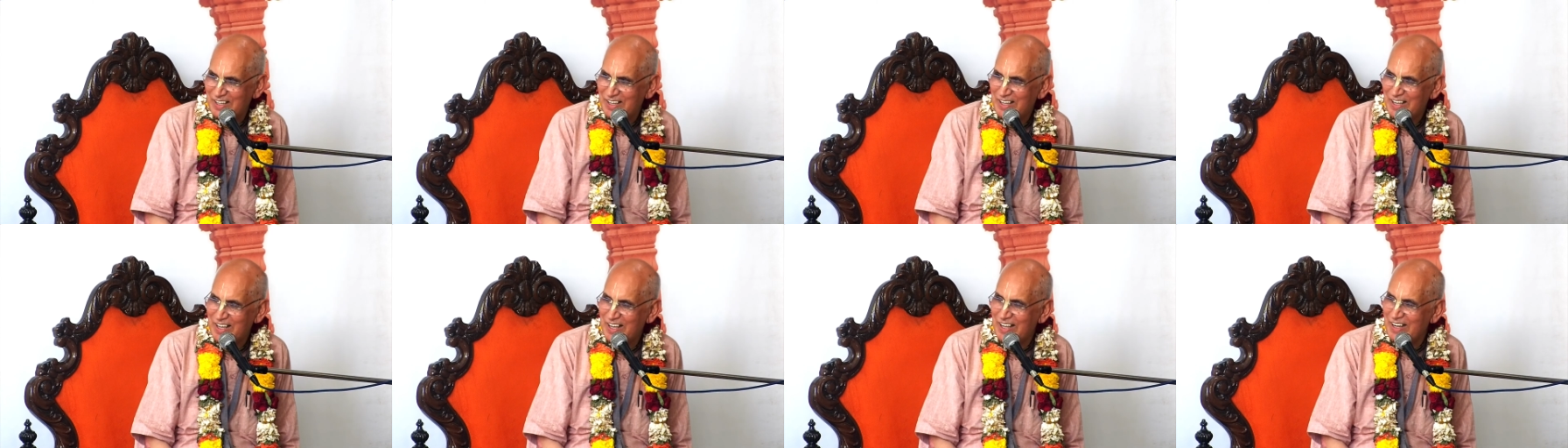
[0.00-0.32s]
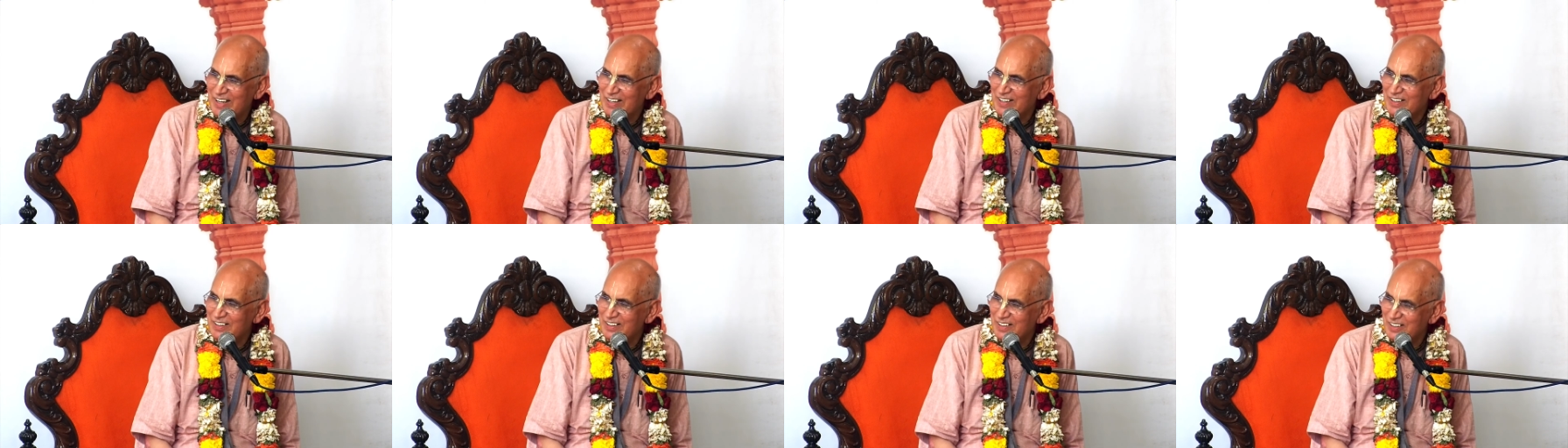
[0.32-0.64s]

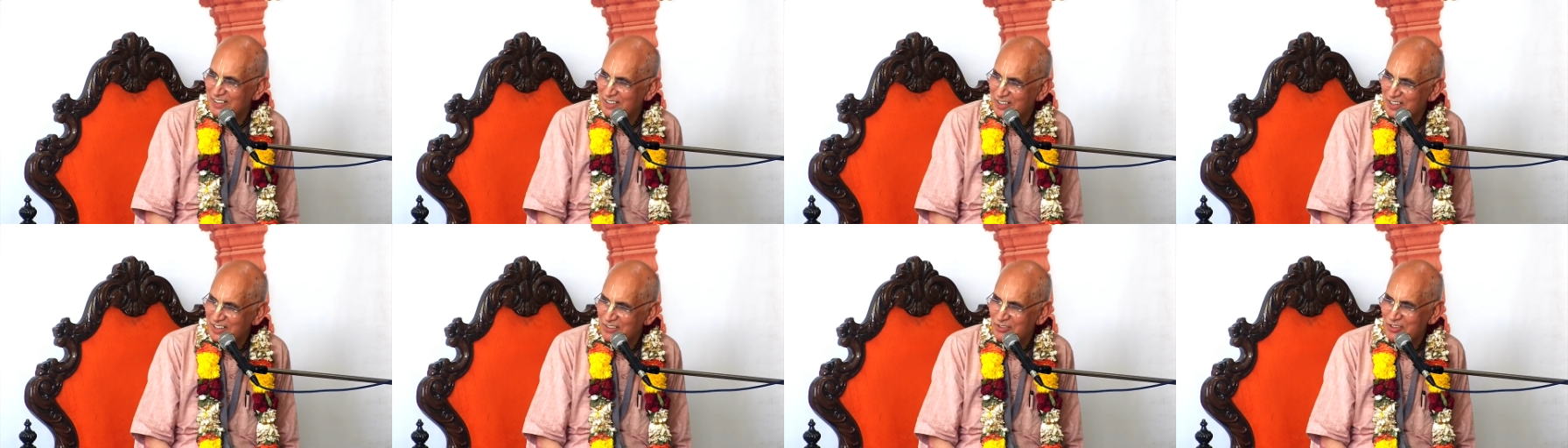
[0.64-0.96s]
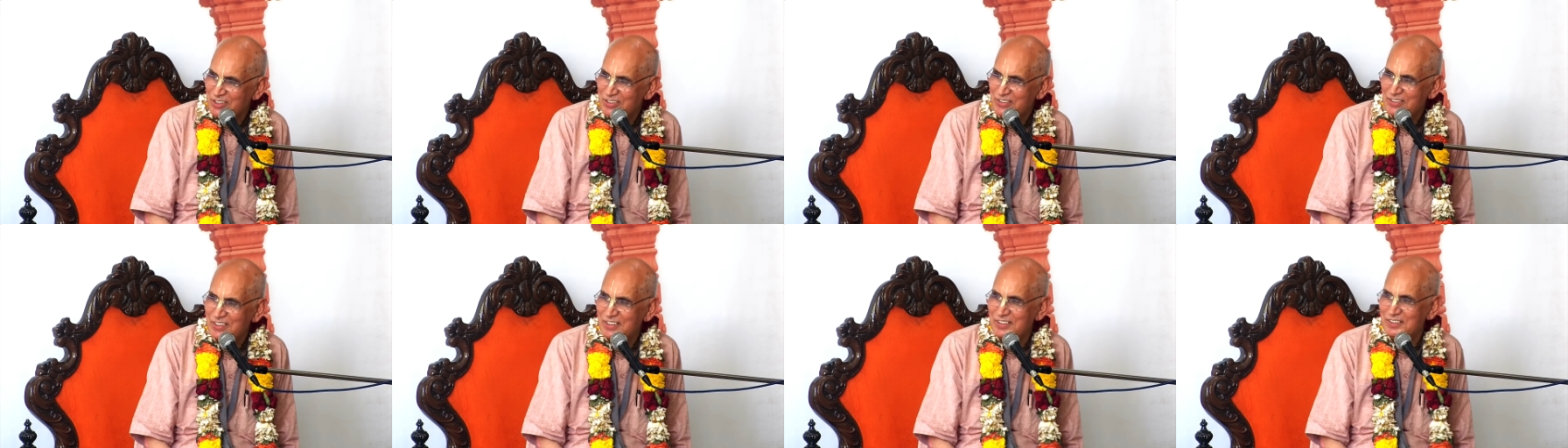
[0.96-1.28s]
Any other
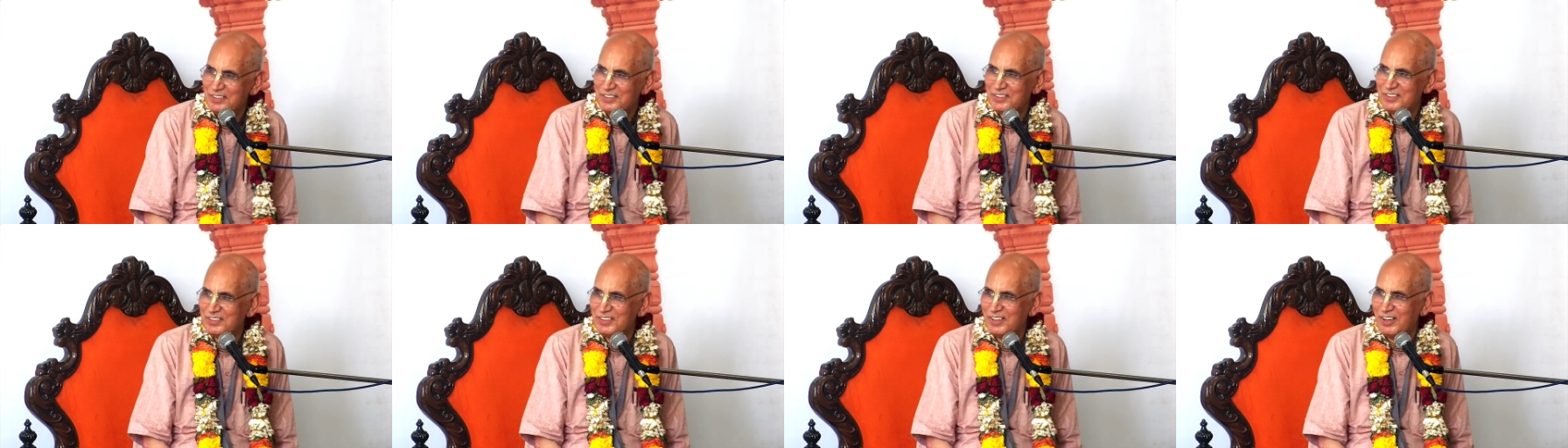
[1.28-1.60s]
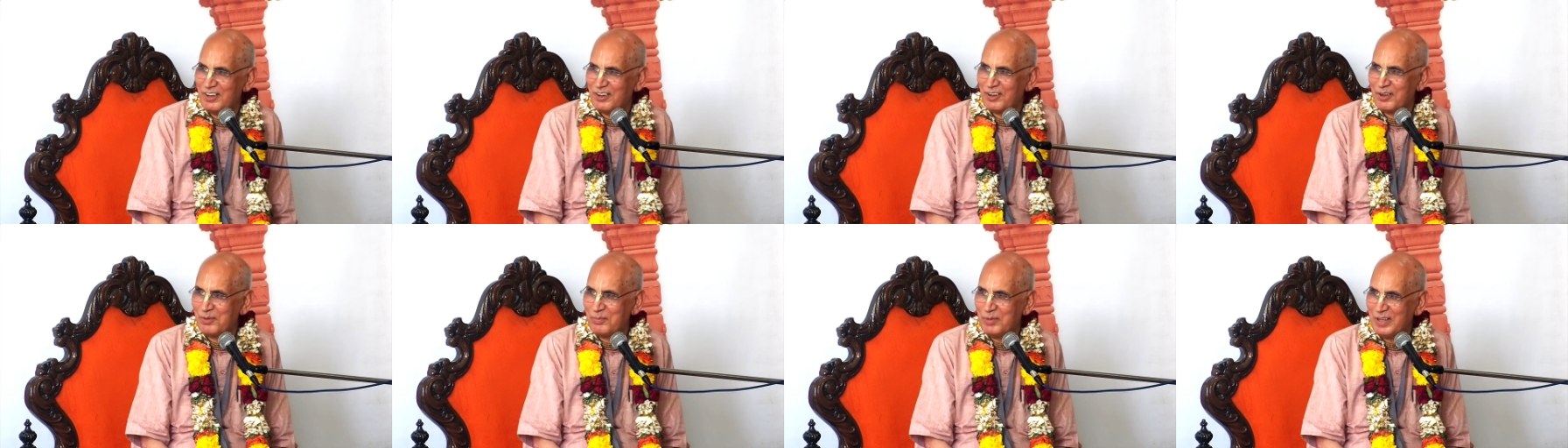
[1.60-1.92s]
questions or
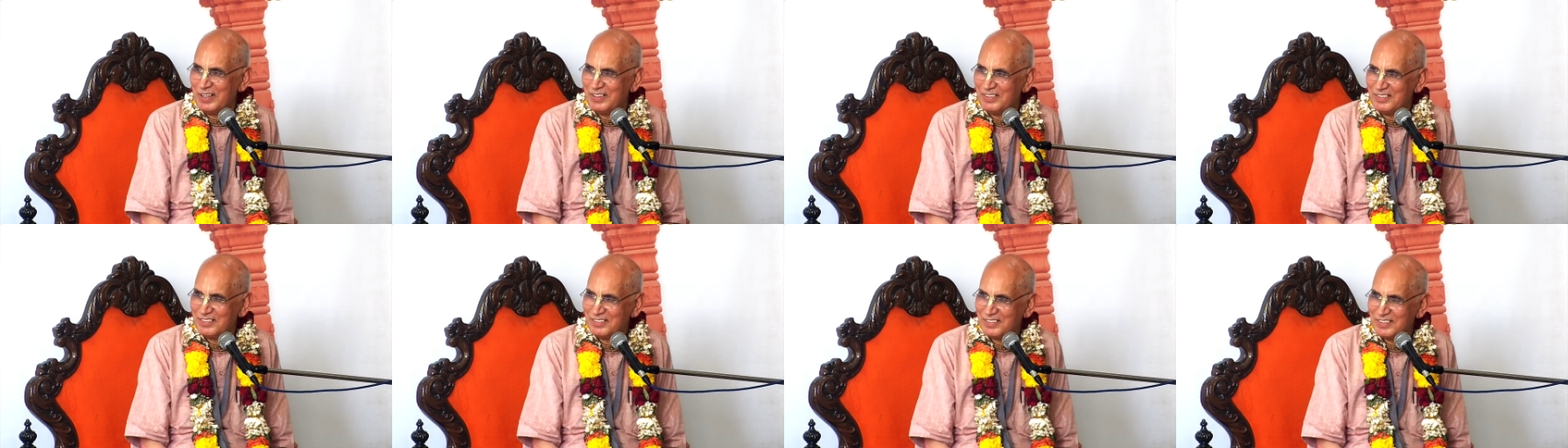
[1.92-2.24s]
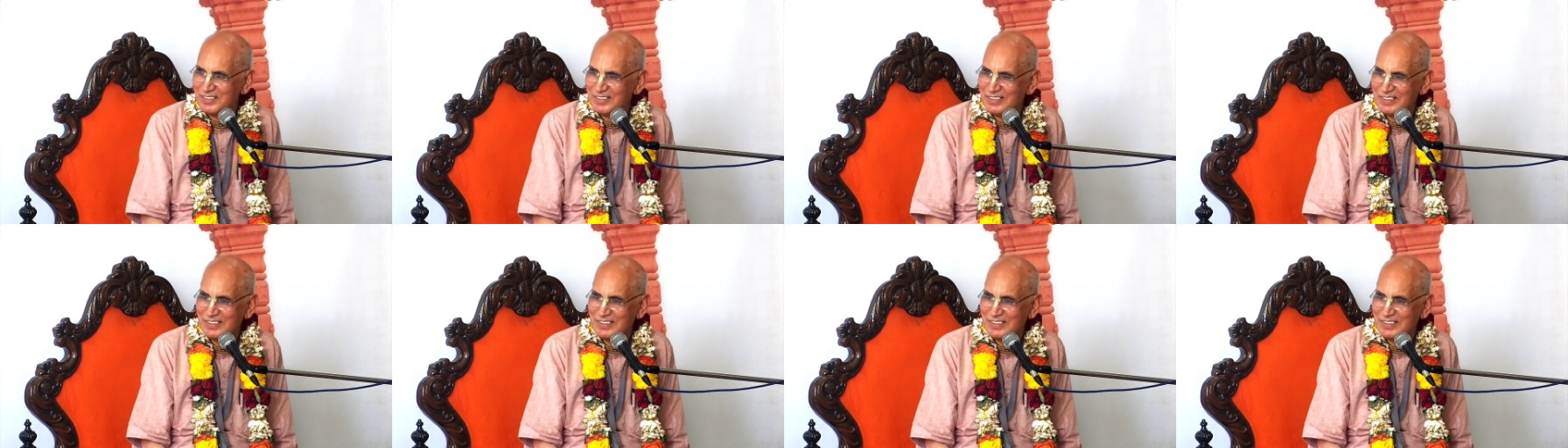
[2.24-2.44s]
comments?